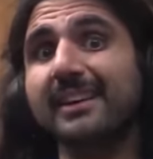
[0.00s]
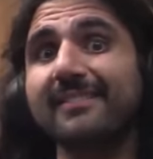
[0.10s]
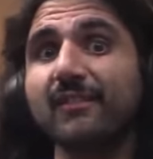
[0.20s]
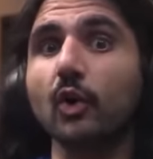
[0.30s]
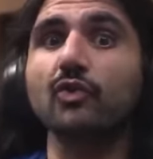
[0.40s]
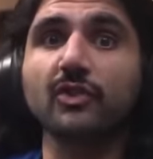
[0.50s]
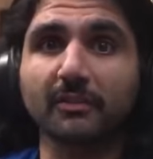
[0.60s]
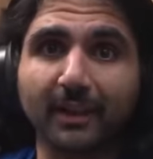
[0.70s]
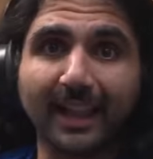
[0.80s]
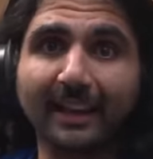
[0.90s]
version
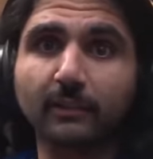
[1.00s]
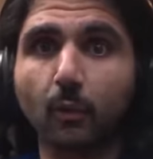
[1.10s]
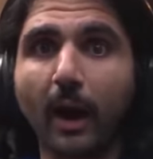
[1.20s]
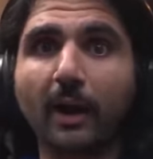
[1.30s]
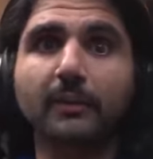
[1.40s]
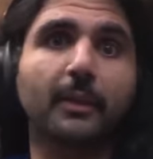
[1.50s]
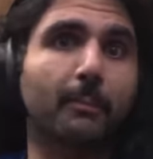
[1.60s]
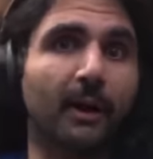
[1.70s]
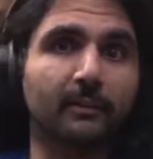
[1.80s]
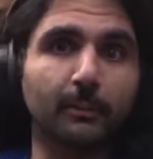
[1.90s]
of classic WoW that they
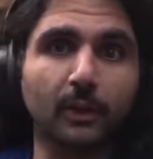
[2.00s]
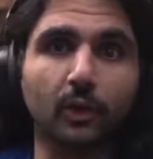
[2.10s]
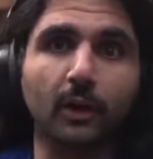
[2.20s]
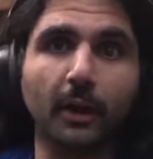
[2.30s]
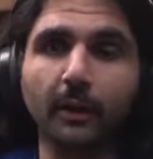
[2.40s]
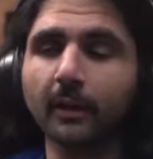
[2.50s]
possibly could.